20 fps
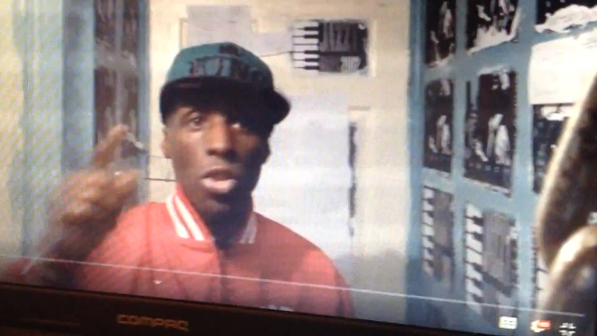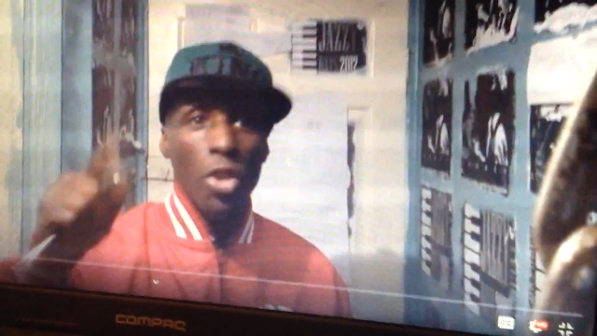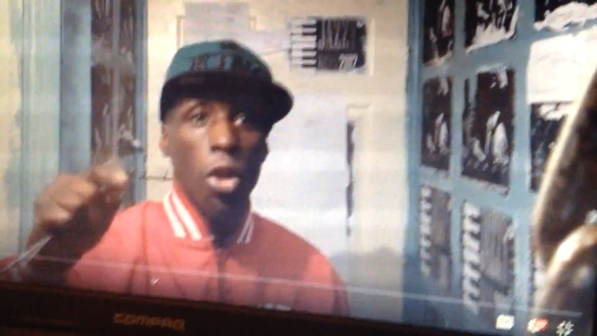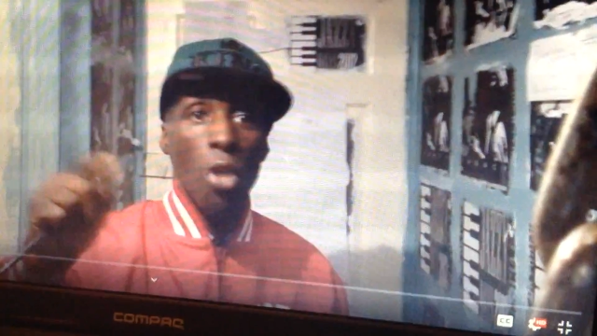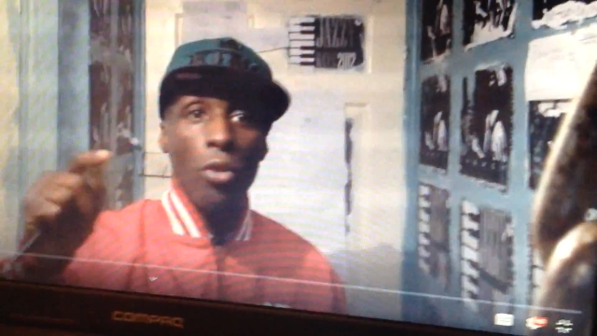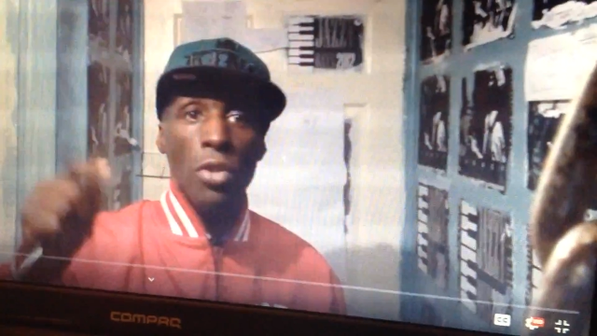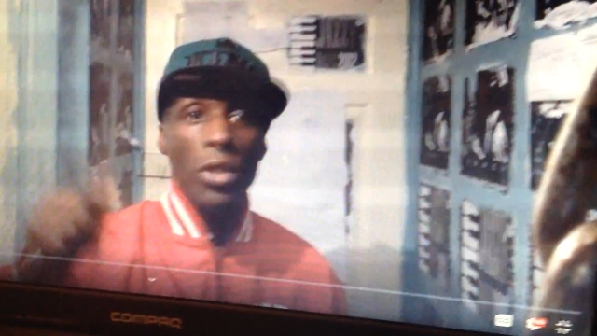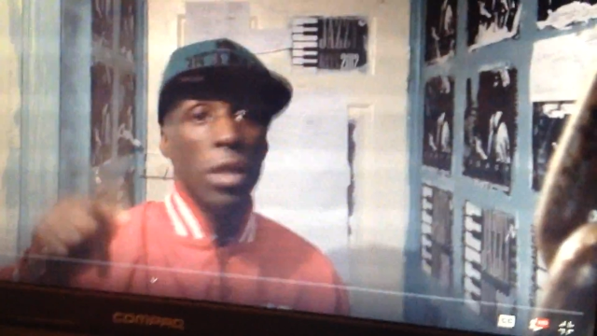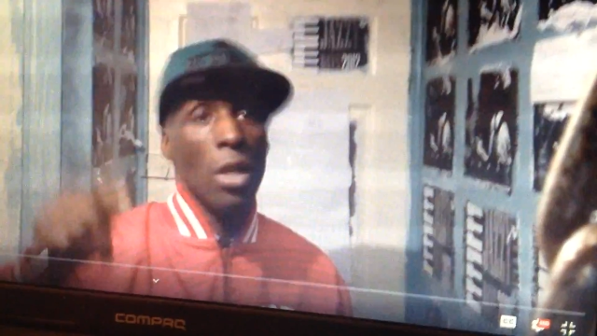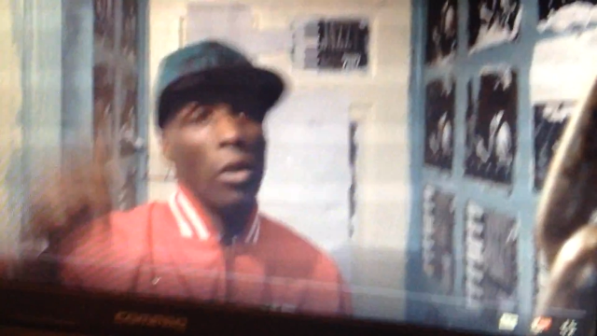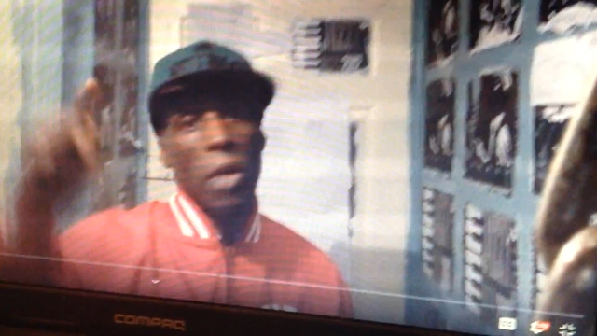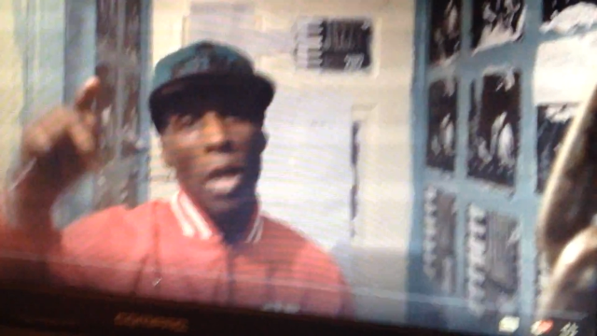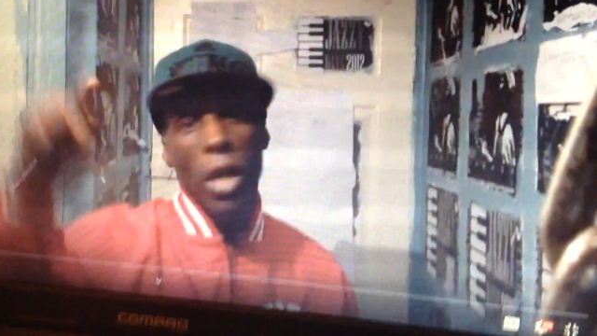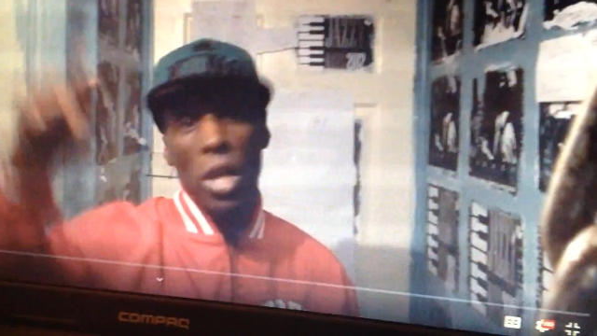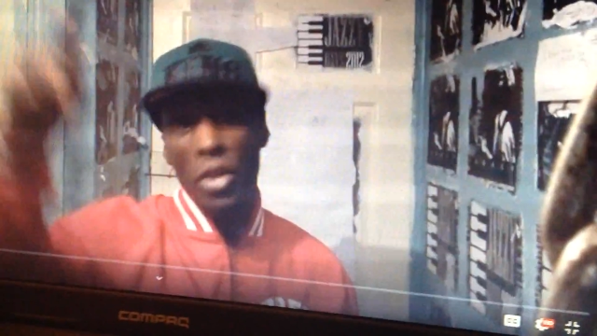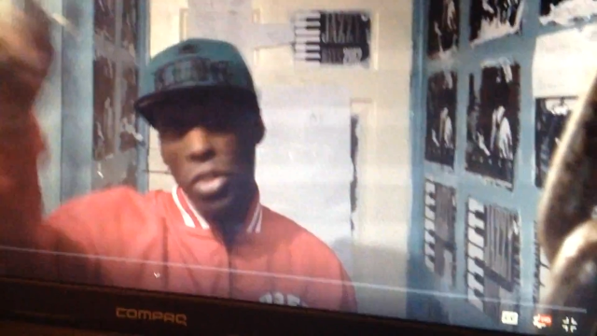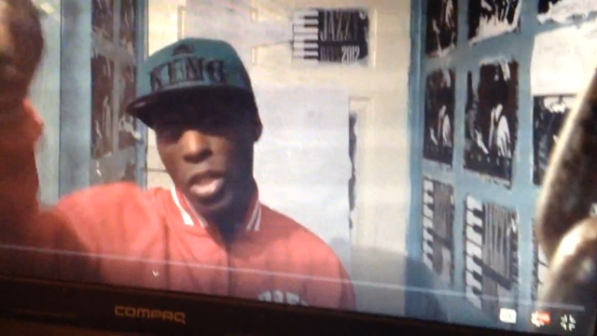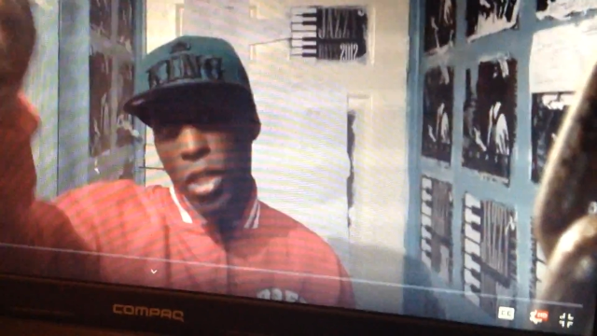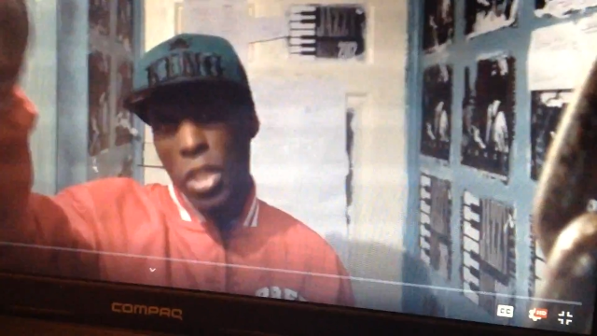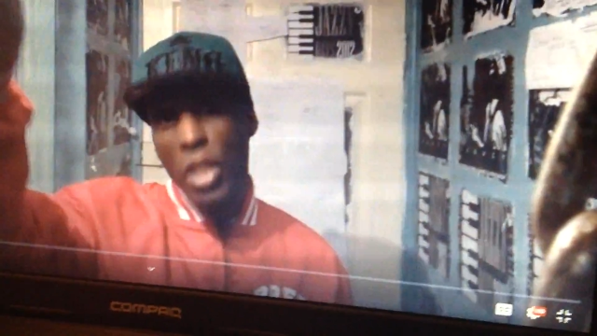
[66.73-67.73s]
That's one of the key
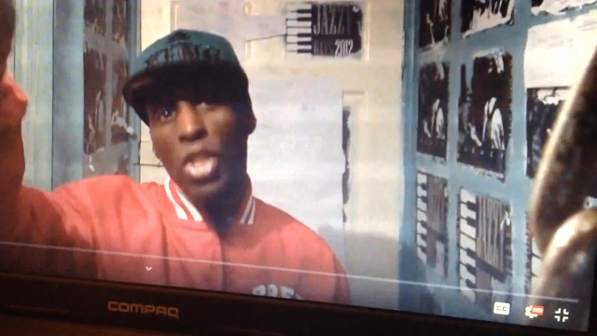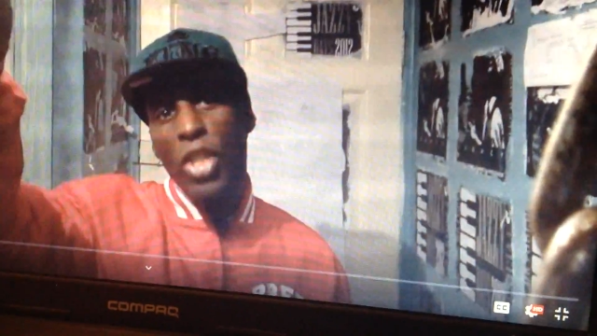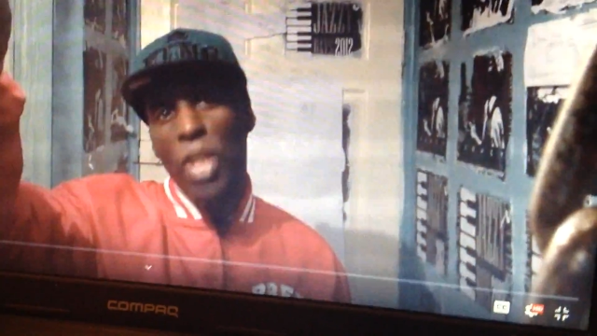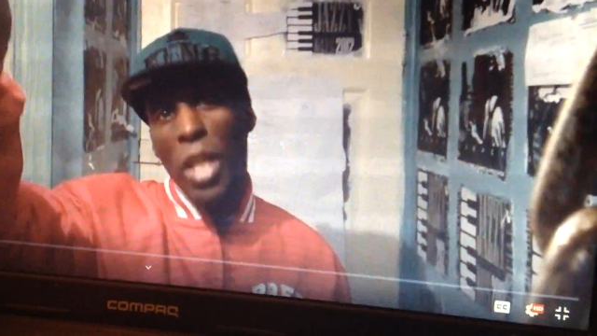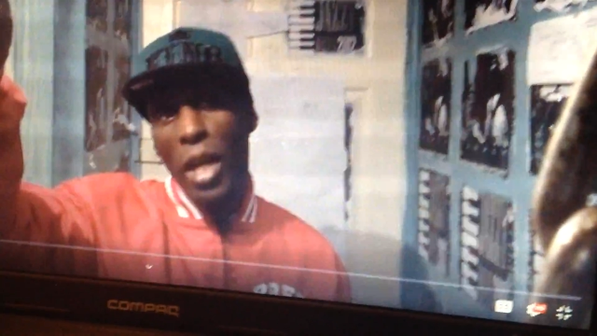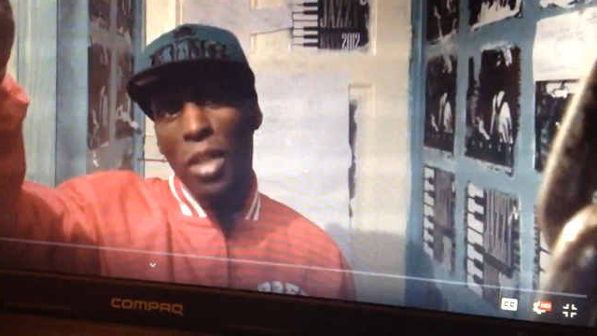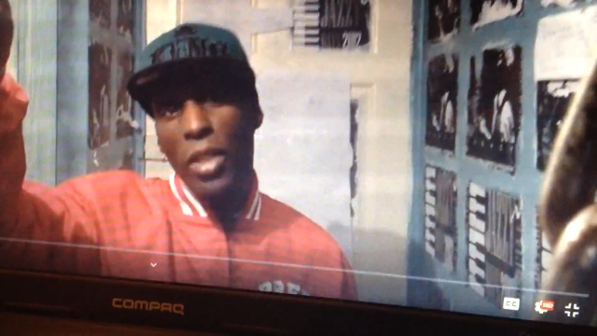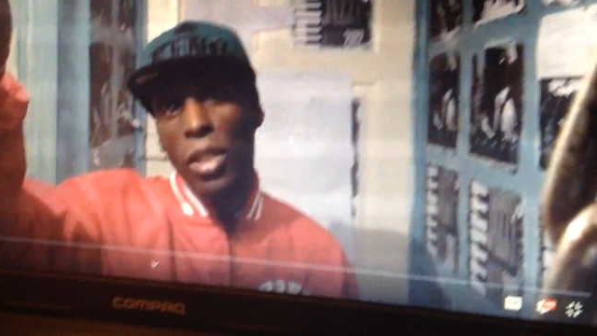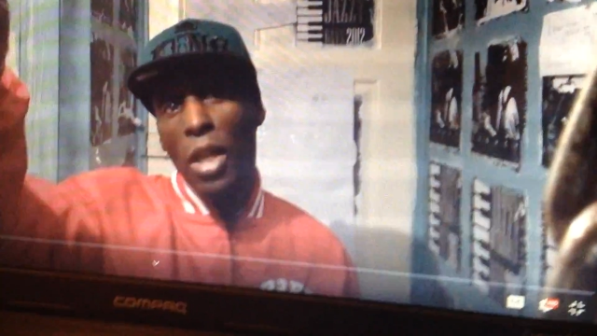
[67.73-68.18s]
things that